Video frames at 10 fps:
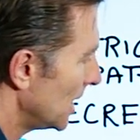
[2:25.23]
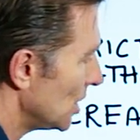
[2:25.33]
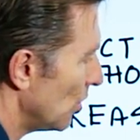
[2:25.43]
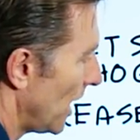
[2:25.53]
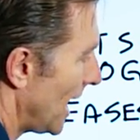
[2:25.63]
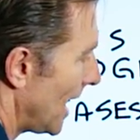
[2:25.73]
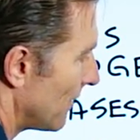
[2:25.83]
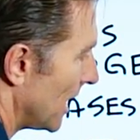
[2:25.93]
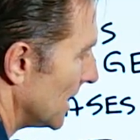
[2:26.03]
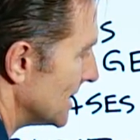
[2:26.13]
you will have
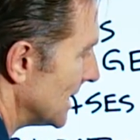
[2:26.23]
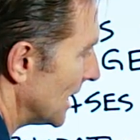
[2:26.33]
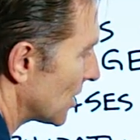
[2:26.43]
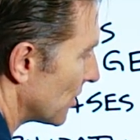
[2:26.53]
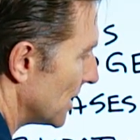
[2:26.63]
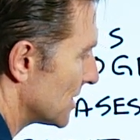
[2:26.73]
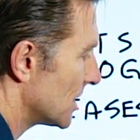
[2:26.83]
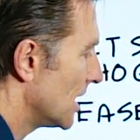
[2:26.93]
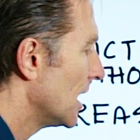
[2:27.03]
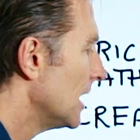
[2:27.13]
a decrease
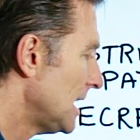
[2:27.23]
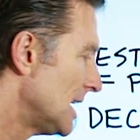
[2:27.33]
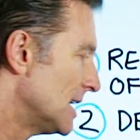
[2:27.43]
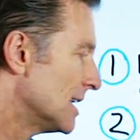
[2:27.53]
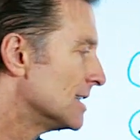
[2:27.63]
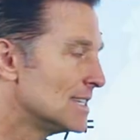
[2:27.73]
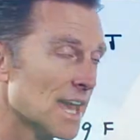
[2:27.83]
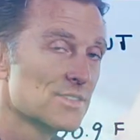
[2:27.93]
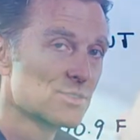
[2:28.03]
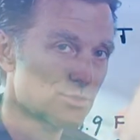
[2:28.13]
in death